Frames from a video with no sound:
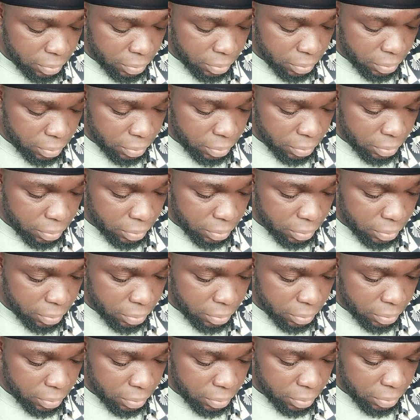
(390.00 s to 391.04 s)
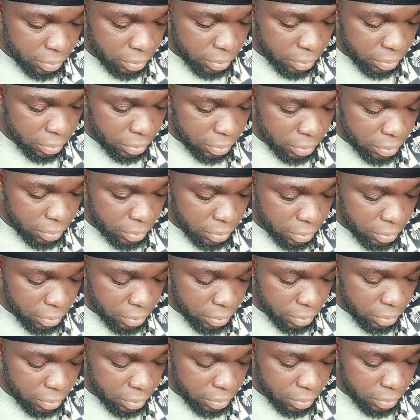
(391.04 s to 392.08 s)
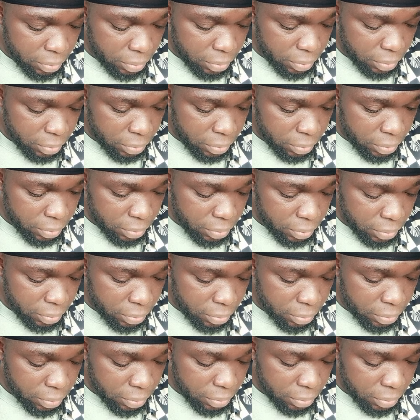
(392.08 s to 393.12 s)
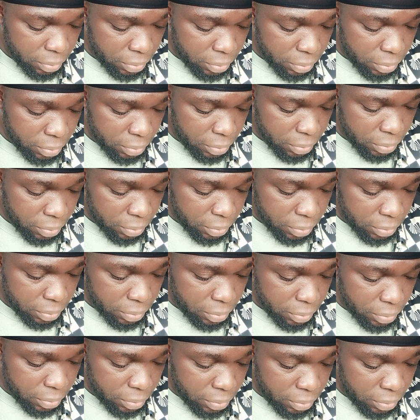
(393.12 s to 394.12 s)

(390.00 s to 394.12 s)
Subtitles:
(silence)